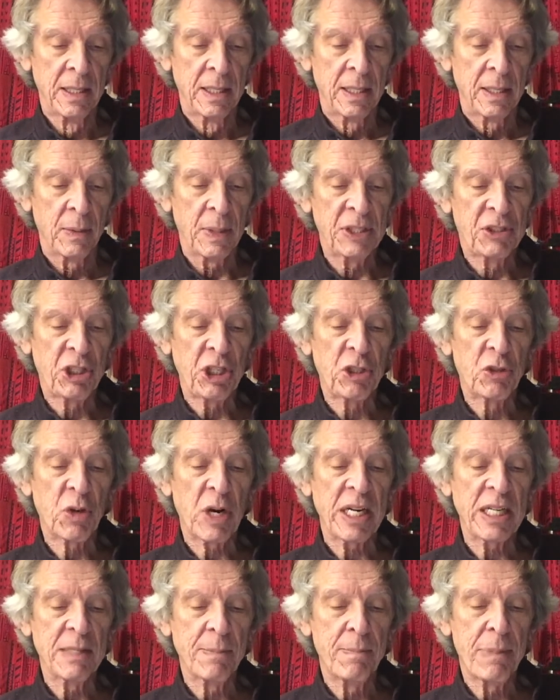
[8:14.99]
When she
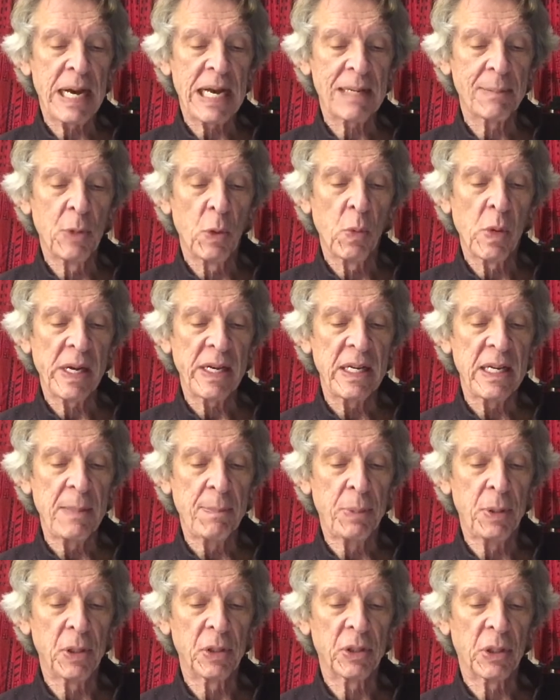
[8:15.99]
tried to bat him away, he
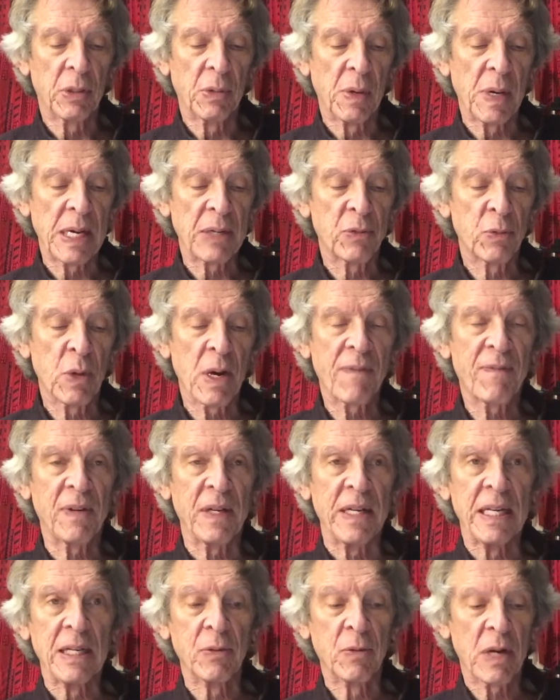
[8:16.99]
pulled her around
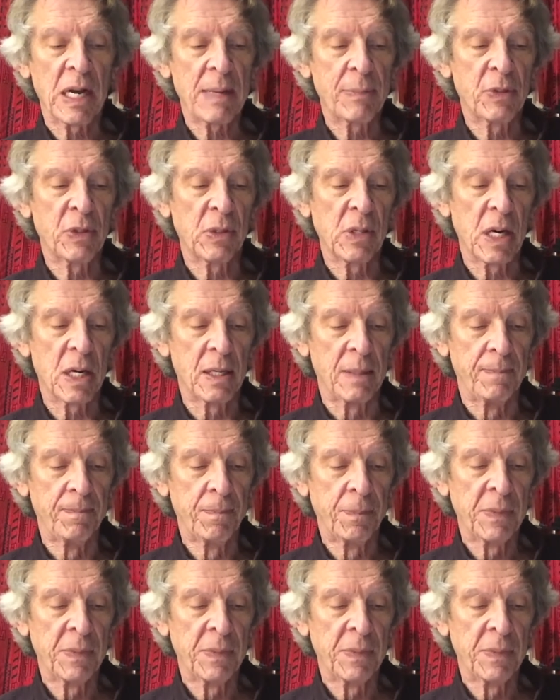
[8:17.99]
roughly and grabbed her arm.